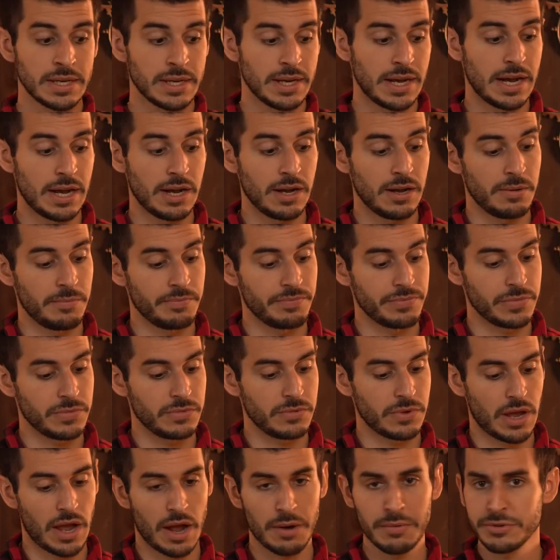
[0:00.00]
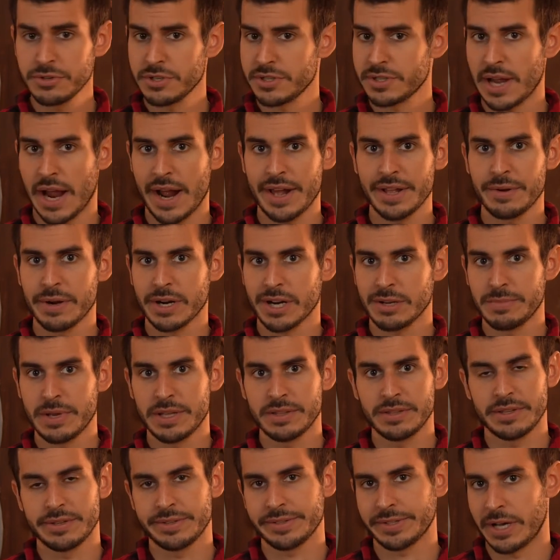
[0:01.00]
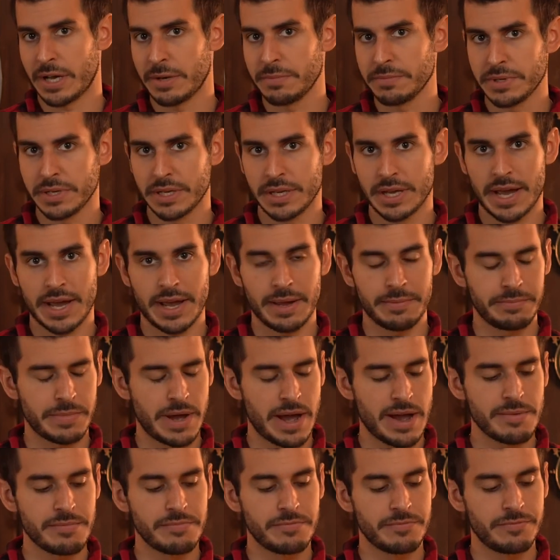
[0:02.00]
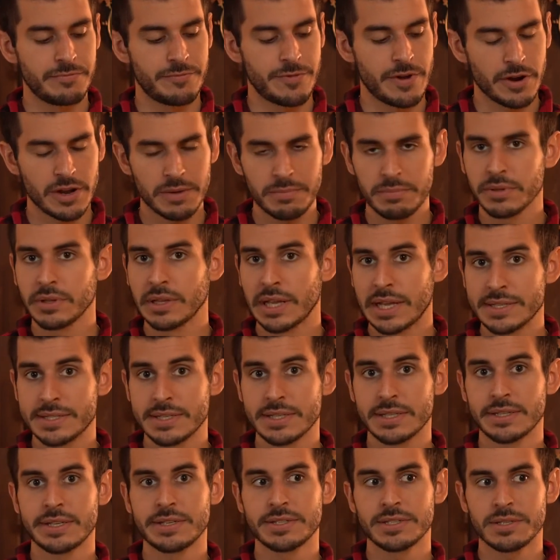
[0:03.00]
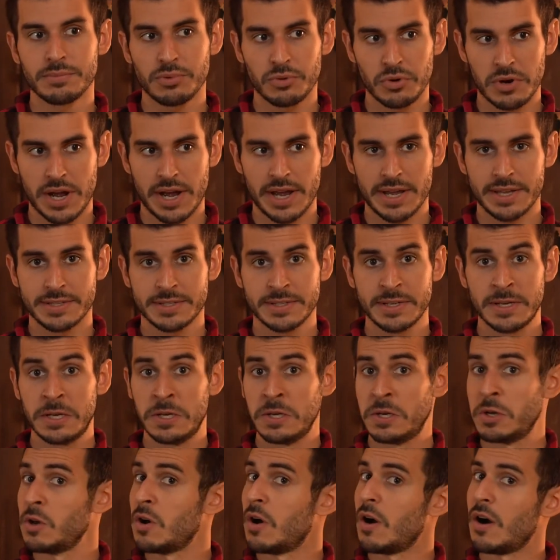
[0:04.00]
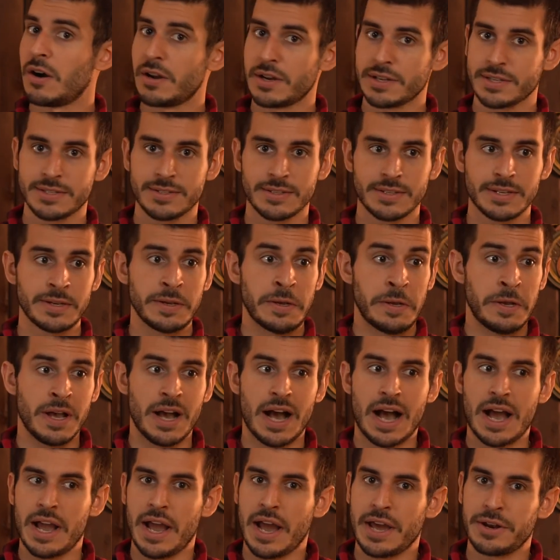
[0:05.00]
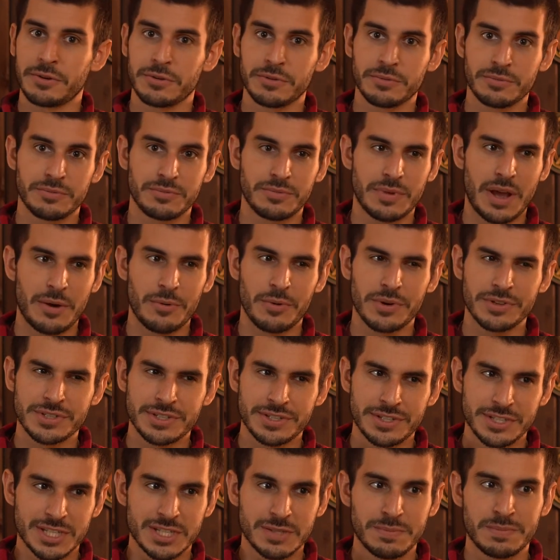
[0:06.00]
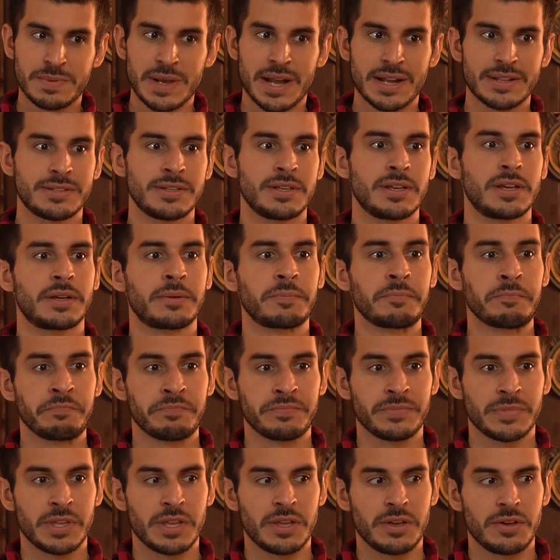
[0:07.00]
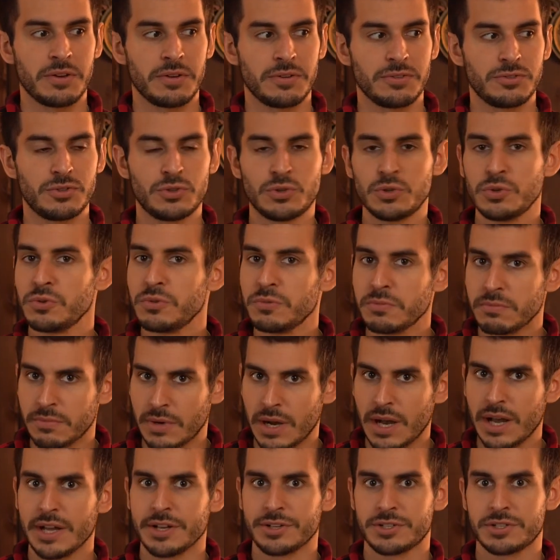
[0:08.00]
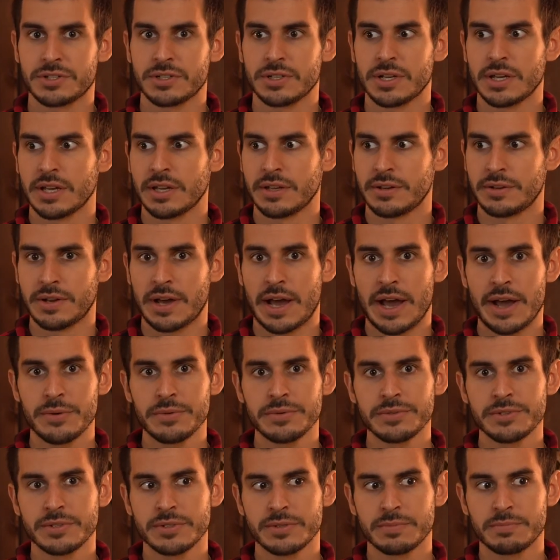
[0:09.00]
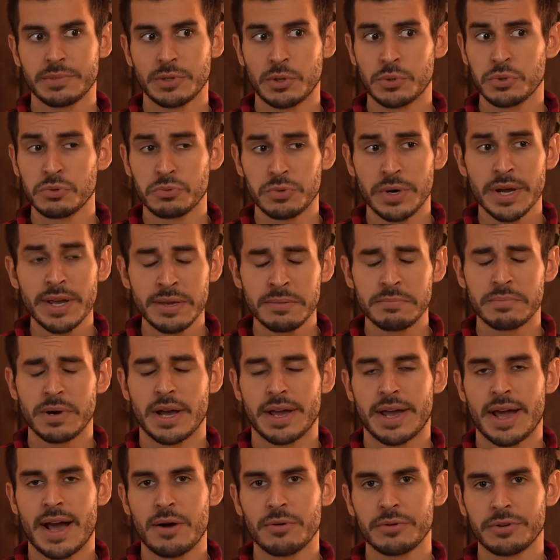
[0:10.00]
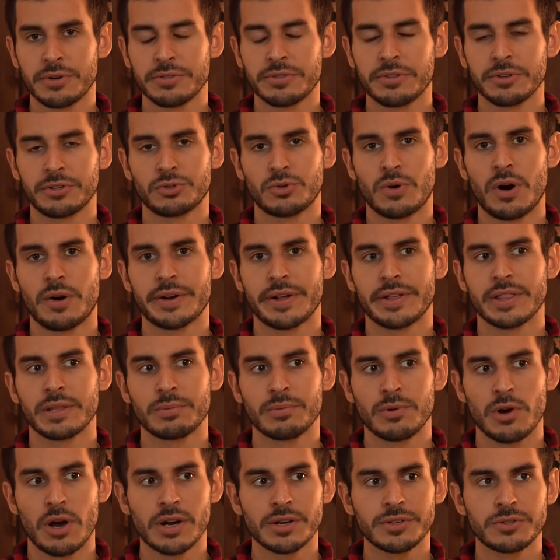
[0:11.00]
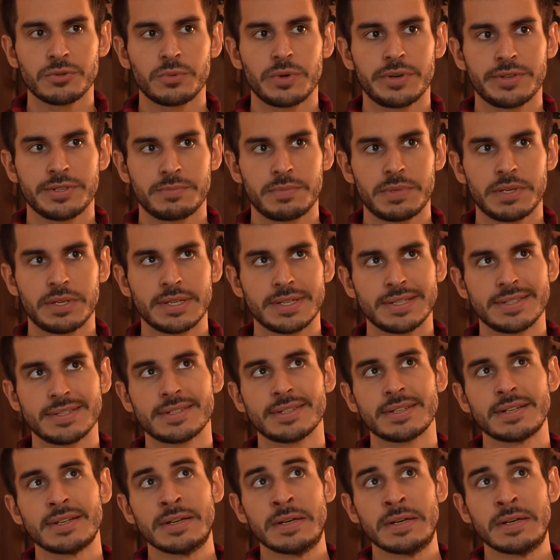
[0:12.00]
I would just highly recommend this company. I'm very pleasantly surprised. Honestly, I wasn't expecting too much, and I was blown away by how good the quality of the product was, because